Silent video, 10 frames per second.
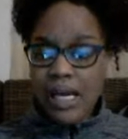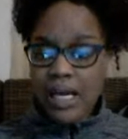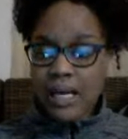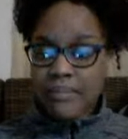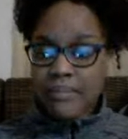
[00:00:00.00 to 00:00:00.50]

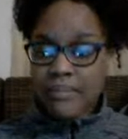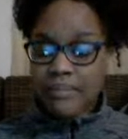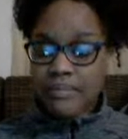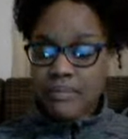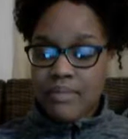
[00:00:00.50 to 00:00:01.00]

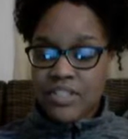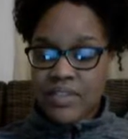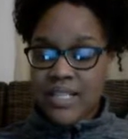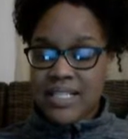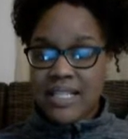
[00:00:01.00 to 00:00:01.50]
Mr.
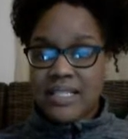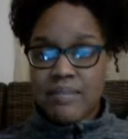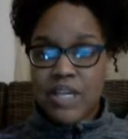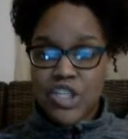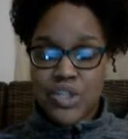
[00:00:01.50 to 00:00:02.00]
Vargas had some
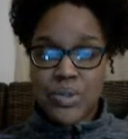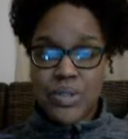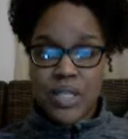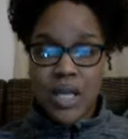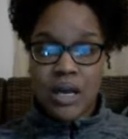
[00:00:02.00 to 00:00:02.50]

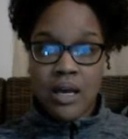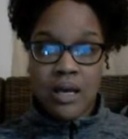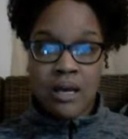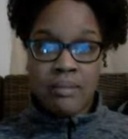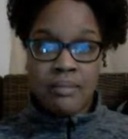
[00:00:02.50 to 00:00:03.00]
issues
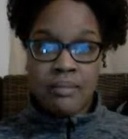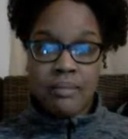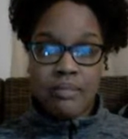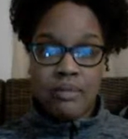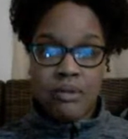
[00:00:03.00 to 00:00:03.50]

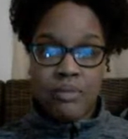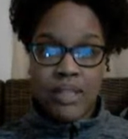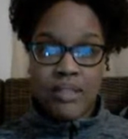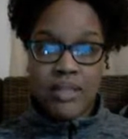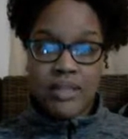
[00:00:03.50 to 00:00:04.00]

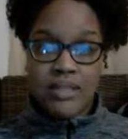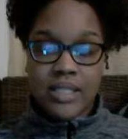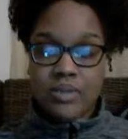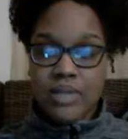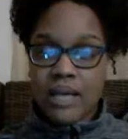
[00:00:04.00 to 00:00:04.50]
with his
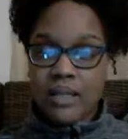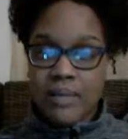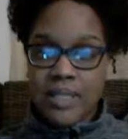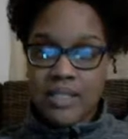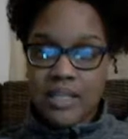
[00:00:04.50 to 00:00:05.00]
legal
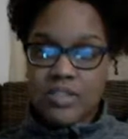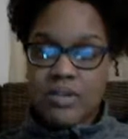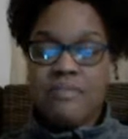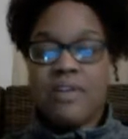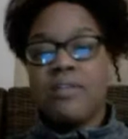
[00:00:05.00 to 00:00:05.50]
documents that his
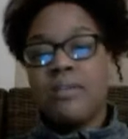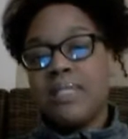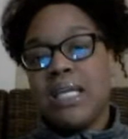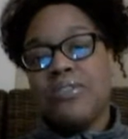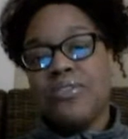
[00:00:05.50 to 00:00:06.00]
grandfather
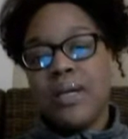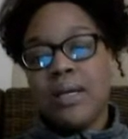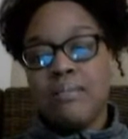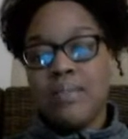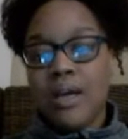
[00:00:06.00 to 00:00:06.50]
obtained for
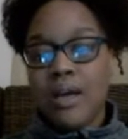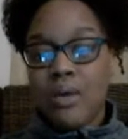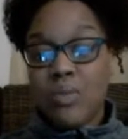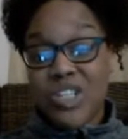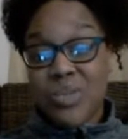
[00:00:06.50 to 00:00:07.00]
him,
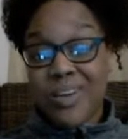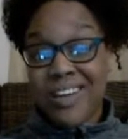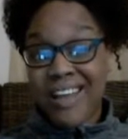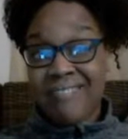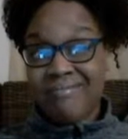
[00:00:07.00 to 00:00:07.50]
which were
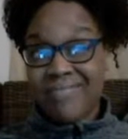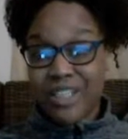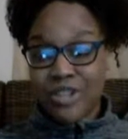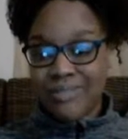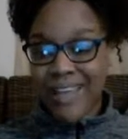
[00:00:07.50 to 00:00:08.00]
not
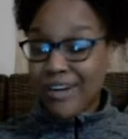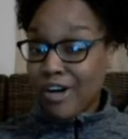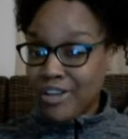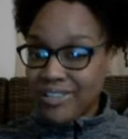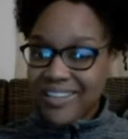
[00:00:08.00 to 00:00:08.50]
legal at
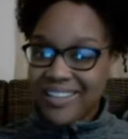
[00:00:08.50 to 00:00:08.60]
all.